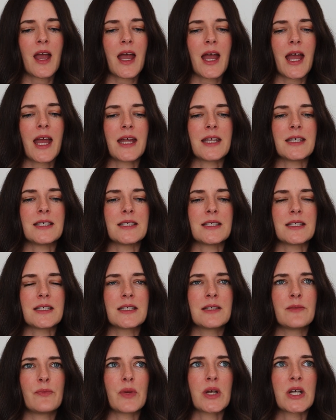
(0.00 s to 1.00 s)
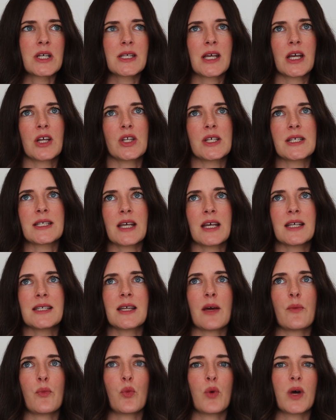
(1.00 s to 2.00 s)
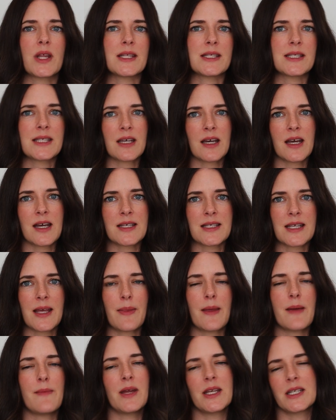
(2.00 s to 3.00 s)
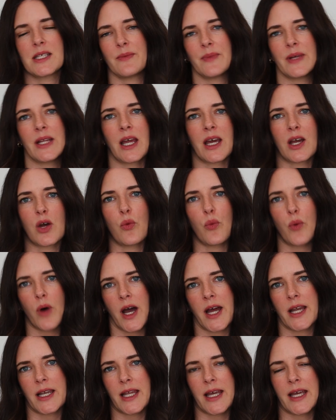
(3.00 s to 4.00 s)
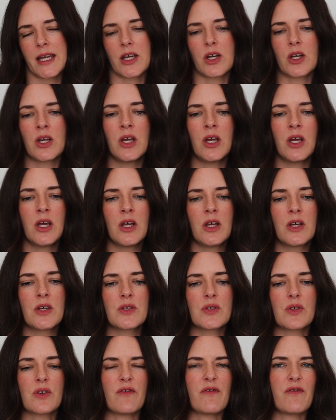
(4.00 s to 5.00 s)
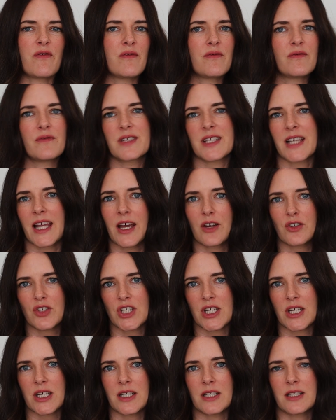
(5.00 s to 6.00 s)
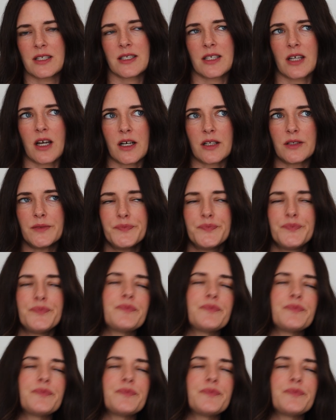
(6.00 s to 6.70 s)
and because I only sized up one size and they're meant to be like a wide leg, sort of slouchy style,